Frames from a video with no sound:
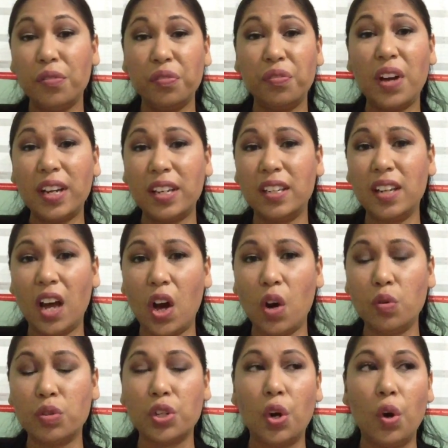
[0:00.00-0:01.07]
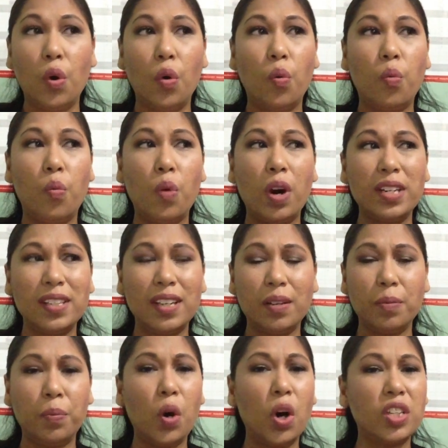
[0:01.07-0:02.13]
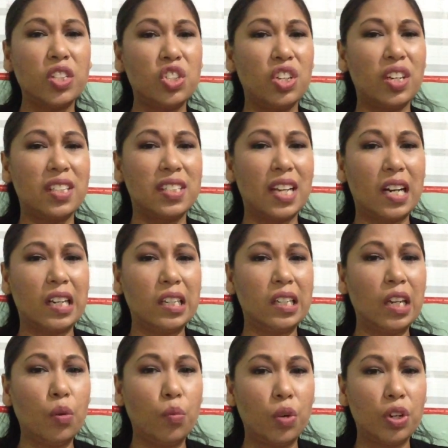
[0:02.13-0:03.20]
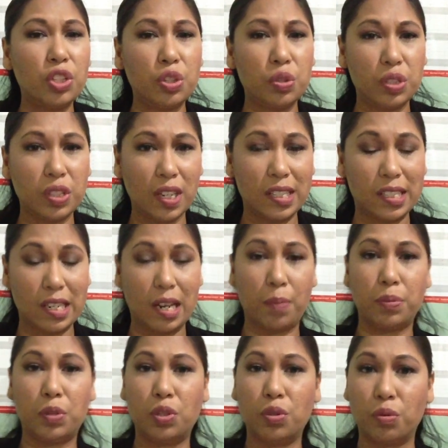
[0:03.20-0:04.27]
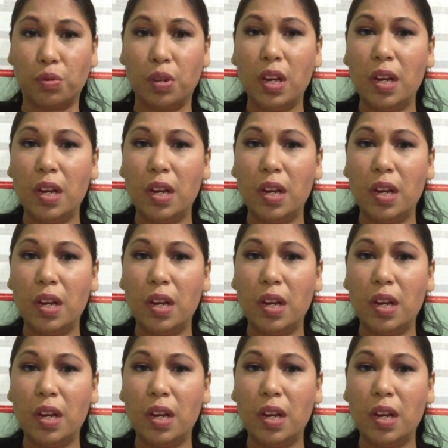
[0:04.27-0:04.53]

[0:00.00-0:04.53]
find out what posture exactly they want you to adapt to,